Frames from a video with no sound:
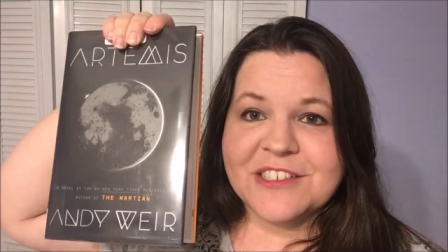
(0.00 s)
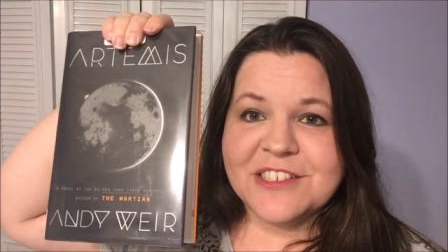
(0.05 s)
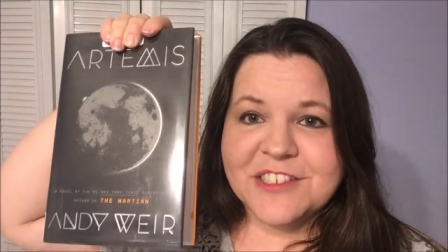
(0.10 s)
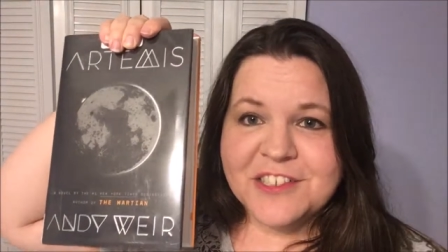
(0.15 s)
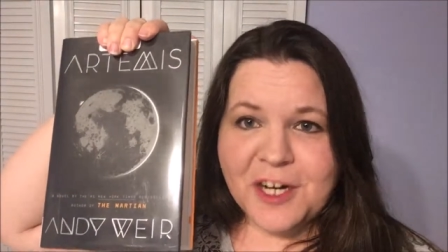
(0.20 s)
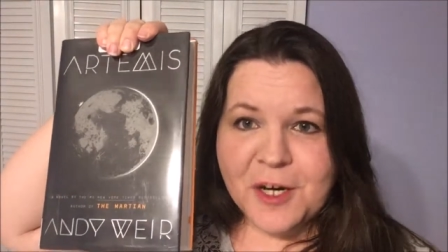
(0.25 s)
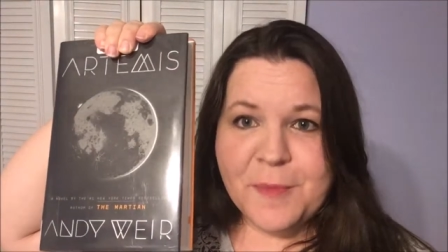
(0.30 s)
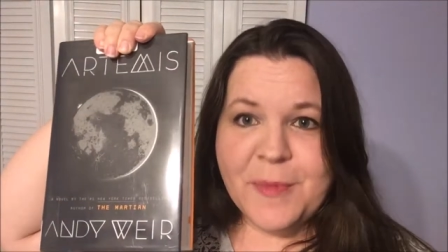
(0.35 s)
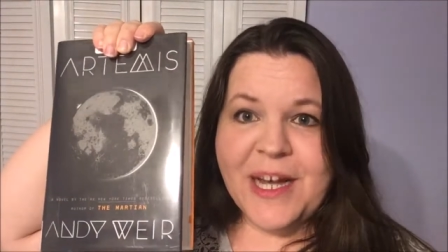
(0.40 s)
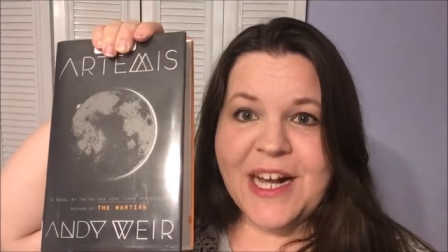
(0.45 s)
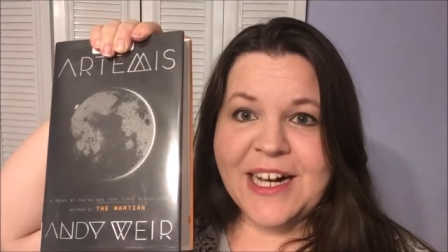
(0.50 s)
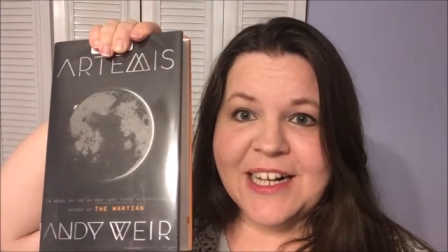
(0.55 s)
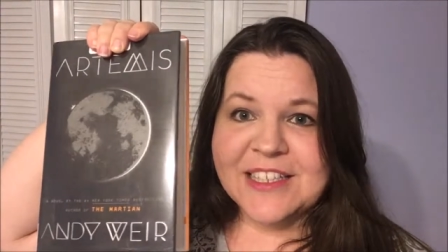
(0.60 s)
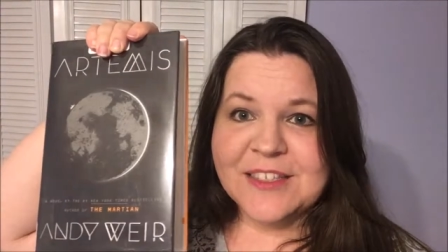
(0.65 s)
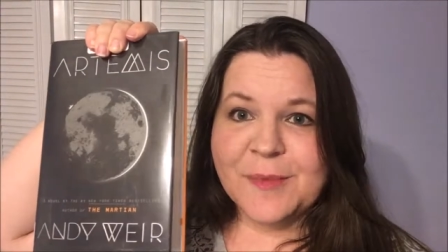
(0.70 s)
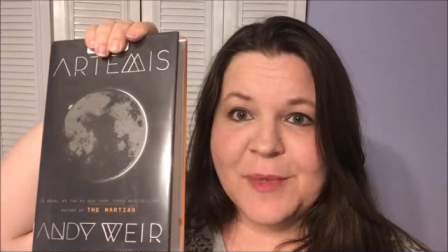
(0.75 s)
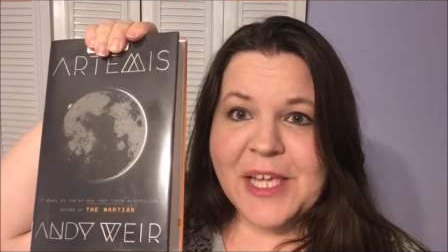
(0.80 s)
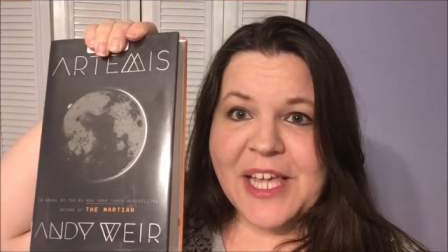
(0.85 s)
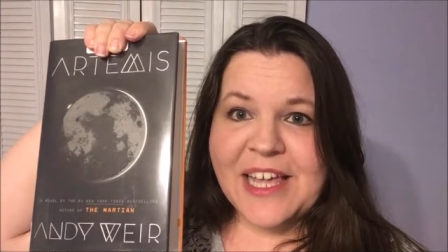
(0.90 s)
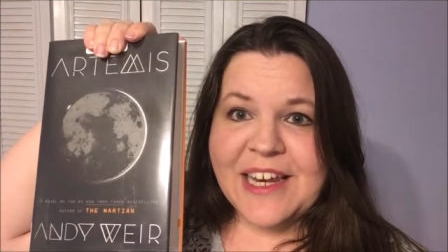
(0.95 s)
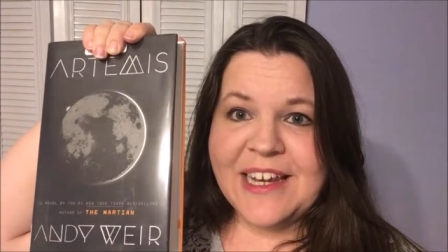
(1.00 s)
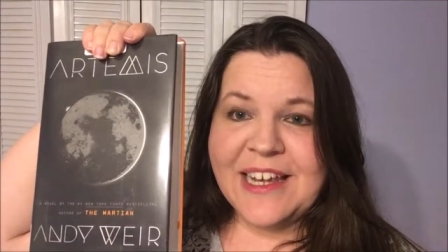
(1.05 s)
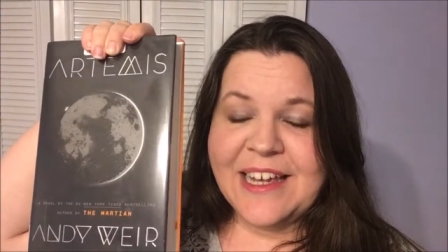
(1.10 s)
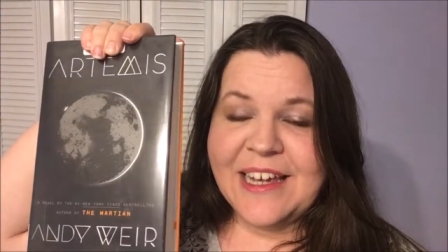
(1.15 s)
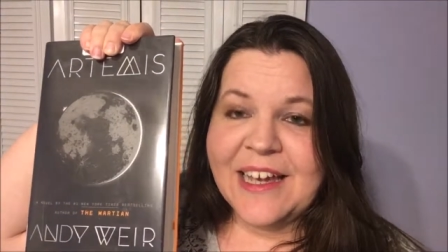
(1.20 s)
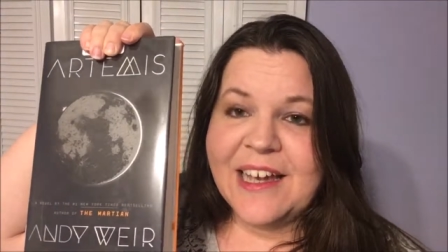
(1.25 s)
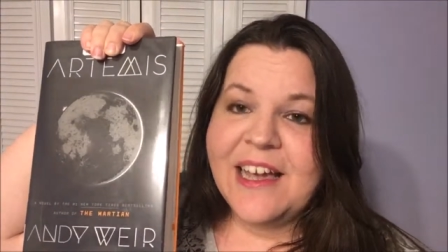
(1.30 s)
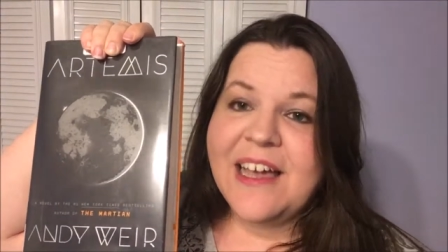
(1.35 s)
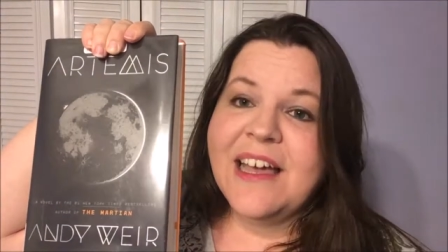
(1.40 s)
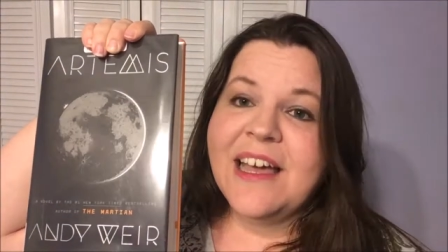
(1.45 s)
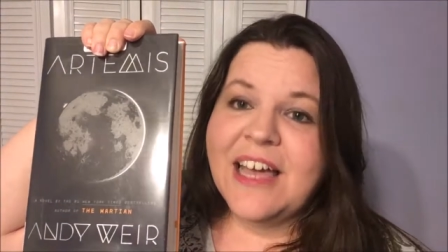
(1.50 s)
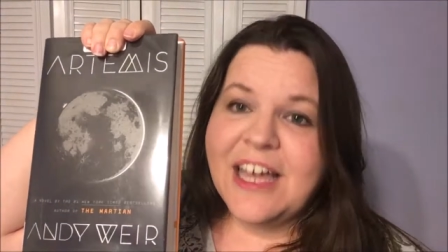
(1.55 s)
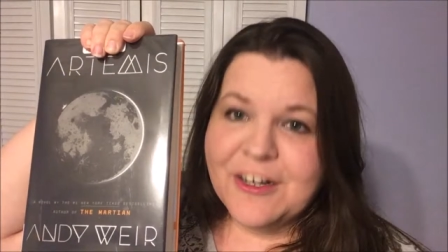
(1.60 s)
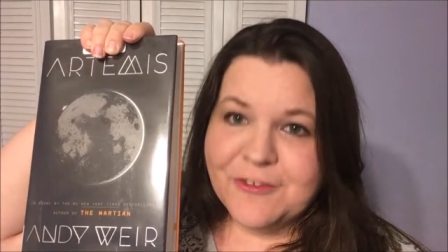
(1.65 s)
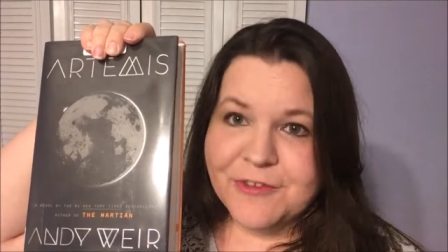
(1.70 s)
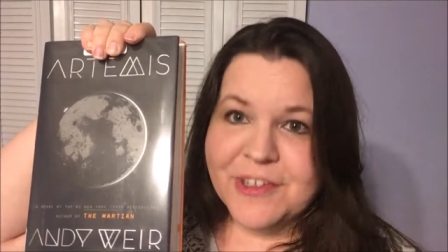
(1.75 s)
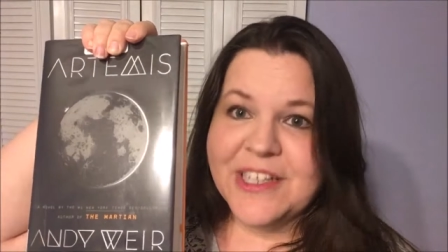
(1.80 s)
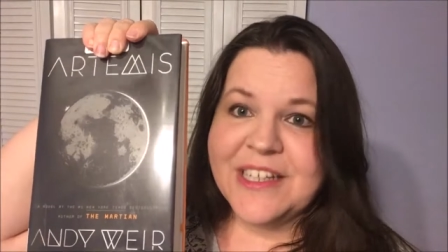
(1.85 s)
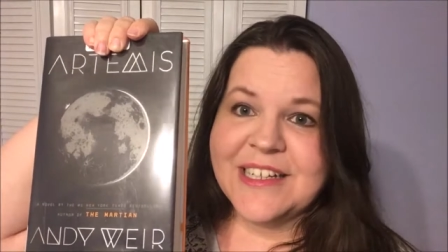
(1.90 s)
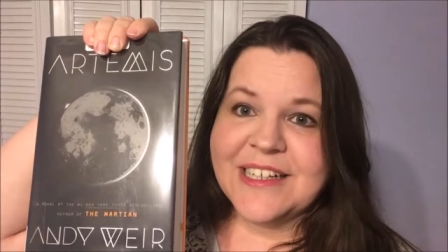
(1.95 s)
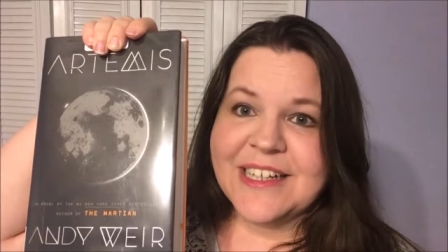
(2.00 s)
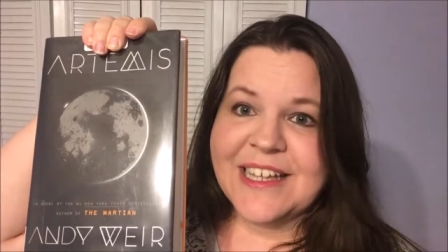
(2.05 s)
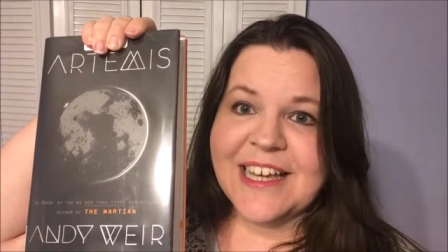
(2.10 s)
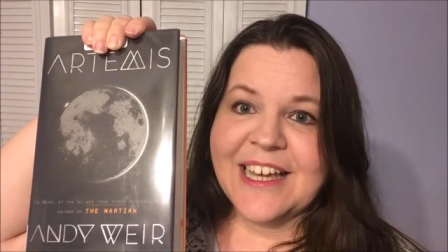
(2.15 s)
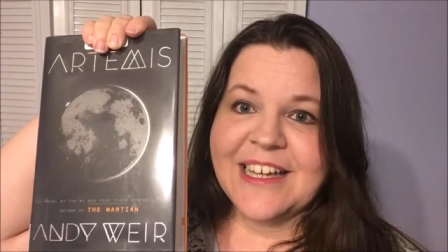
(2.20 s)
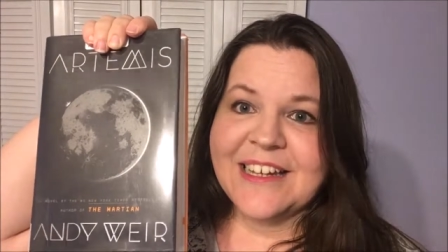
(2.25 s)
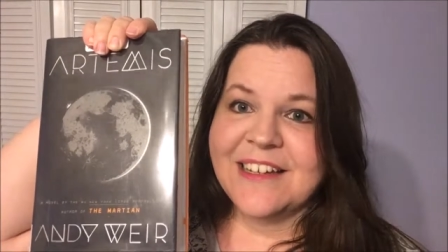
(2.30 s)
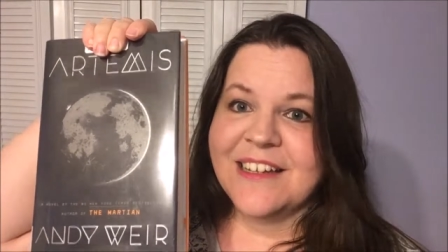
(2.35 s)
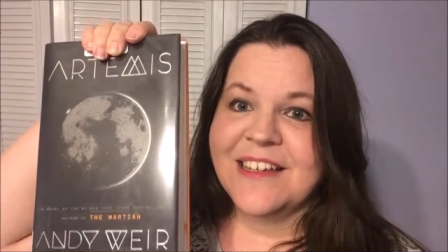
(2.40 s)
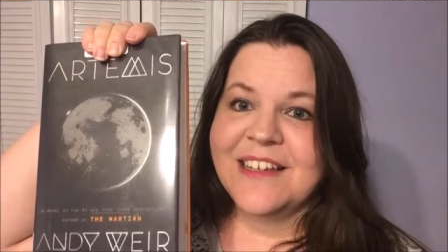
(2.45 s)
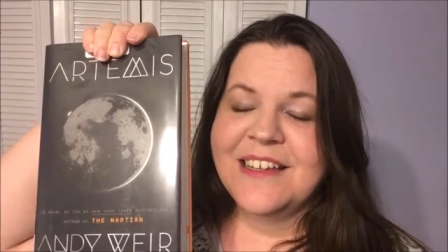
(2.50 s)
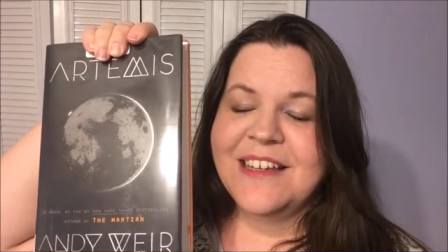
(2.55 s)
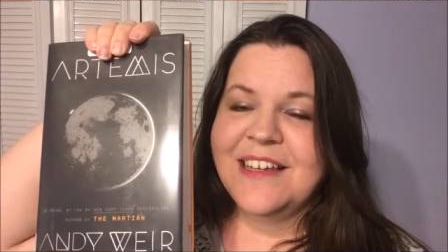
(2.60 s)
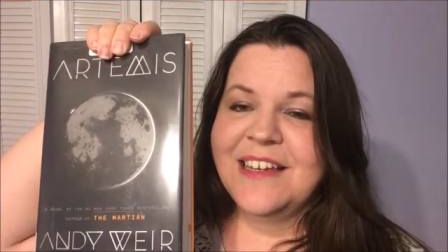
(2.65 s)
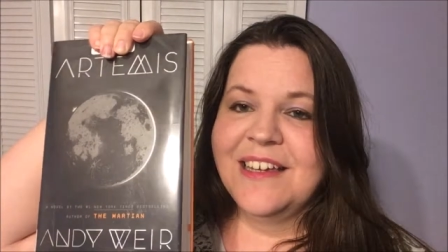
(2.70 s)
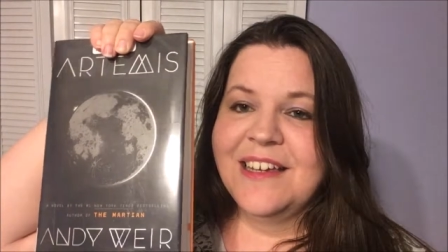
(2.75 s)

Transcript: to start back at the beginning and read it again.